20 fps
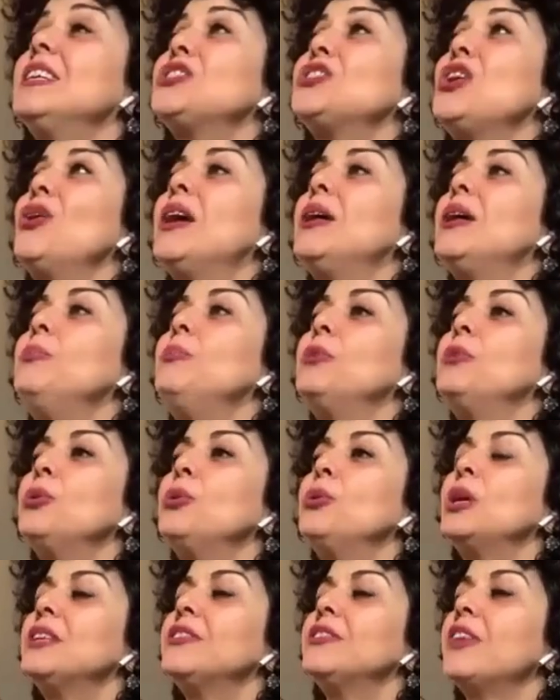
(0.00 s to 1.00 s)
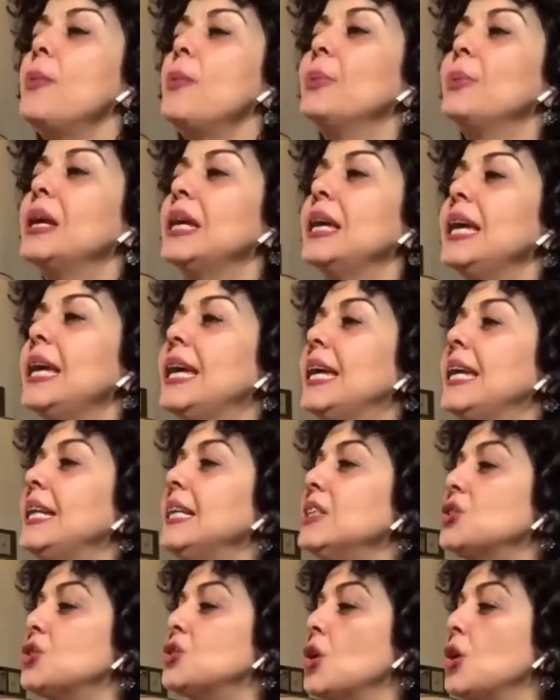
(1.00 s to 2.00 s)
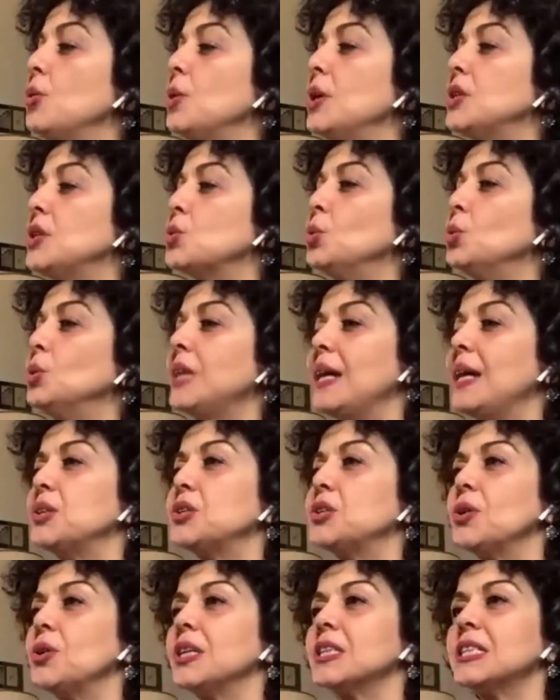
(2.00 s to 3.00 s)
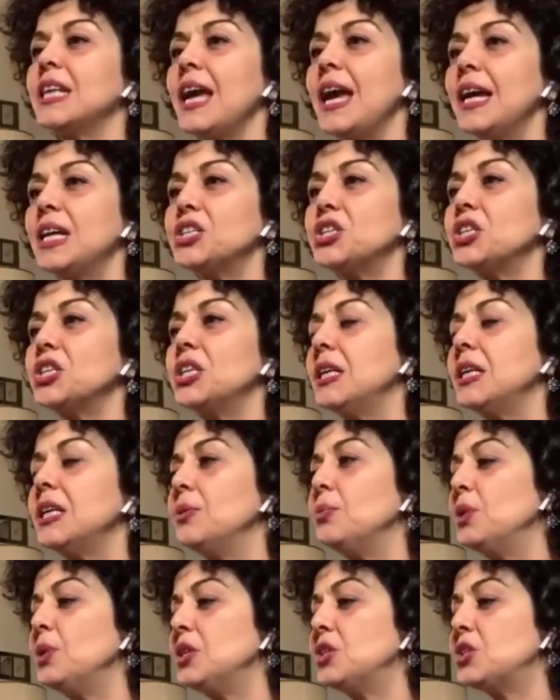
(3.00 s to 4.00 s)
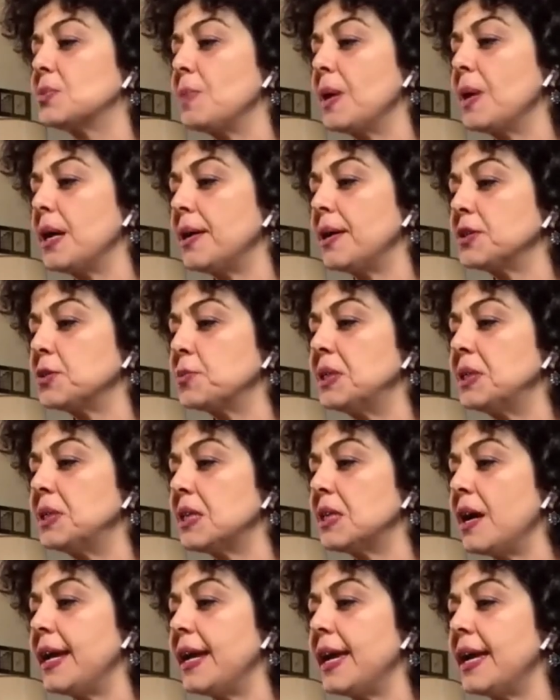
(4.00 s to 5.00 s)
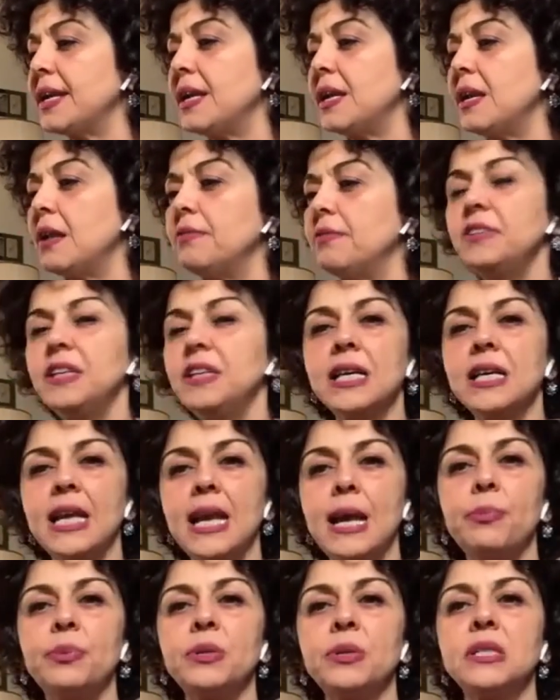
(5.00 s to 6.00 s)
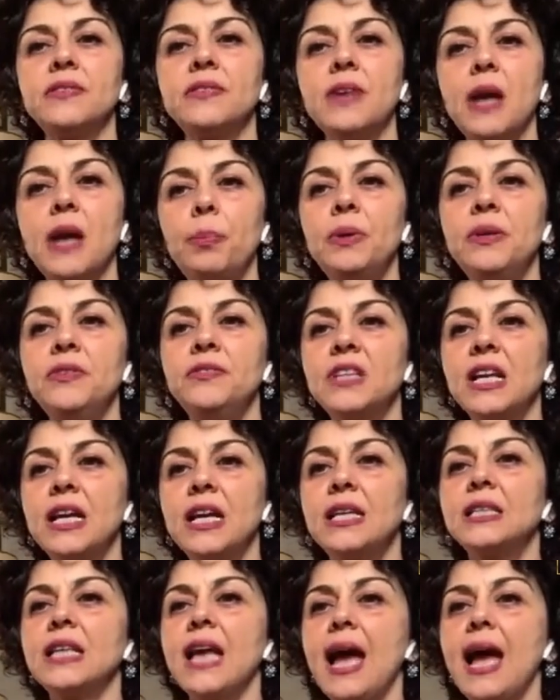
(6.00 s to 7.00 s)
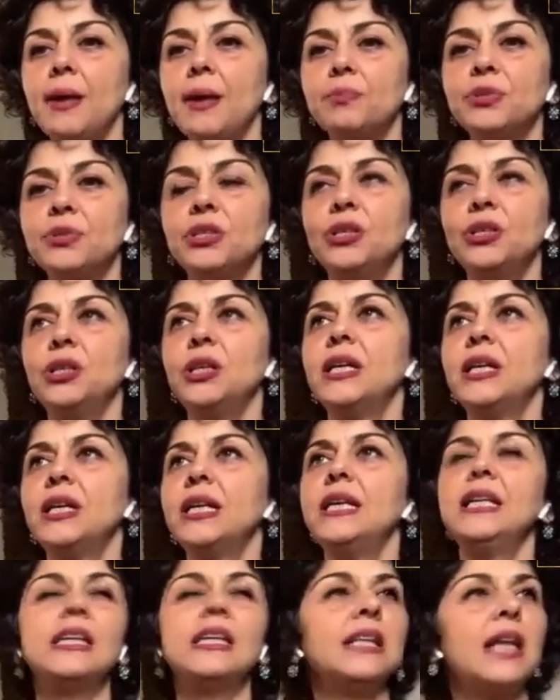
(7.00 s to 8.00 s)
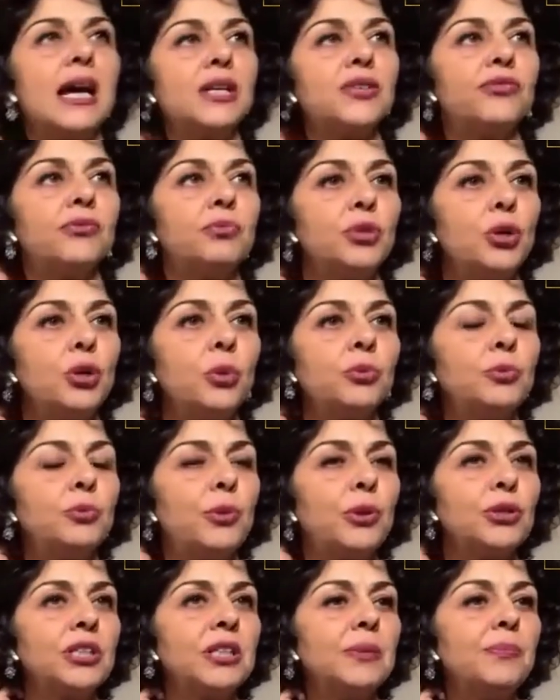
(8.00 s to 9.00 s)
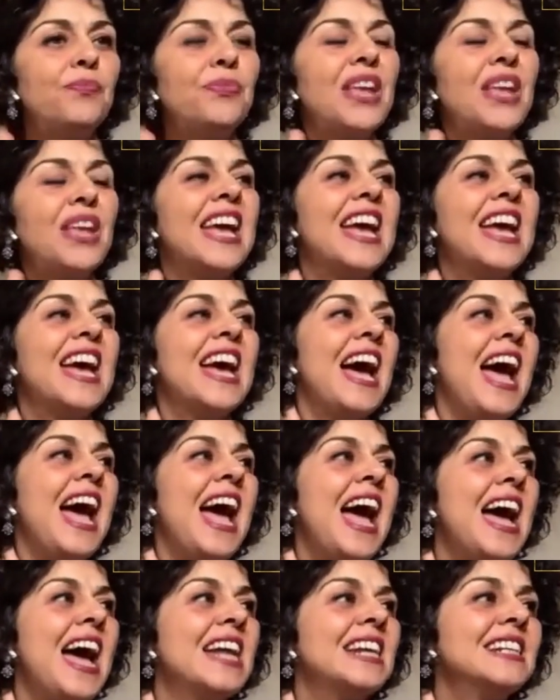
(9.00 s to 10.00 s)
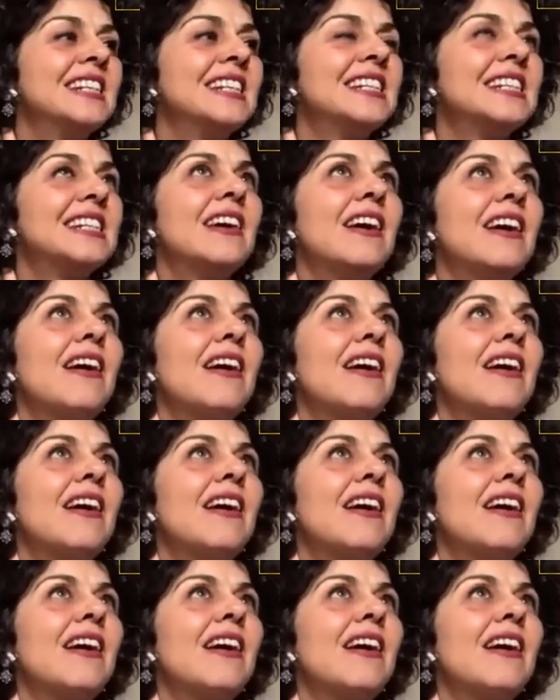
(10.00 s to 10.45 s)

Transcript: no help. No one is coming in. So it's all down to us. And actually, we just, my husband and I had a lovely collaborative couple of days, absolutely cleaning the house from top to bottom. And